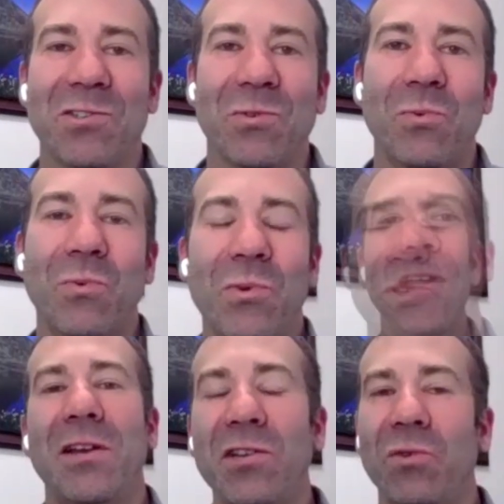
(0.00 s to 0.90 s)
So
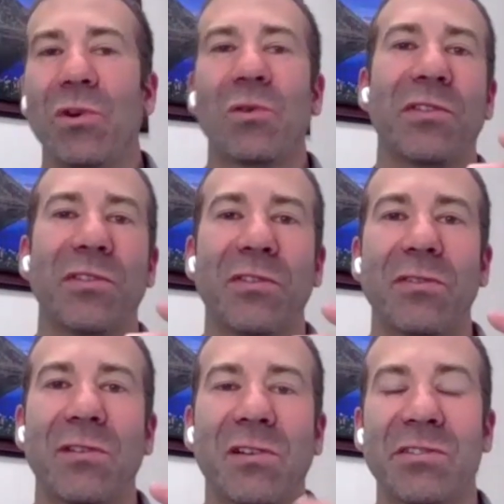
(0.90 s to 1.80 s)
I know you work with
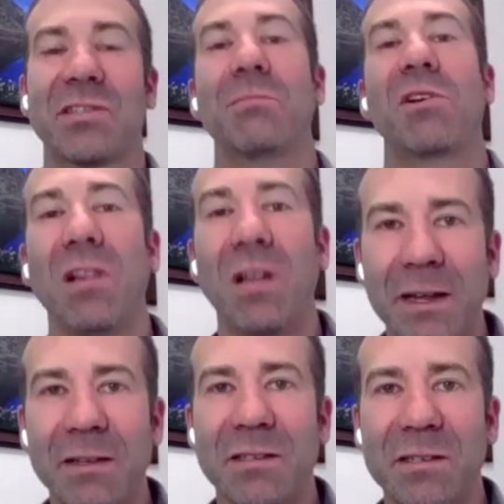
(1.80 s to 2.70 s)
some
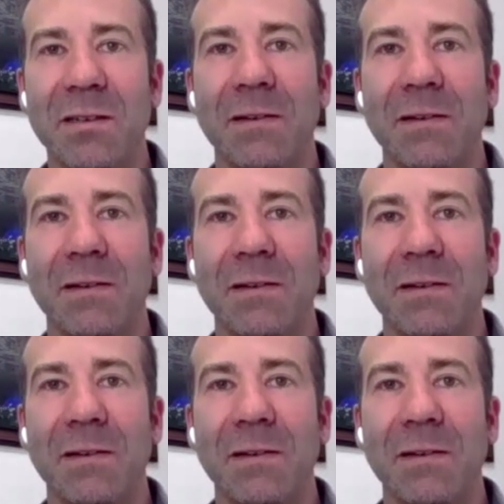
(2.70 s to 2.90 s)
clients.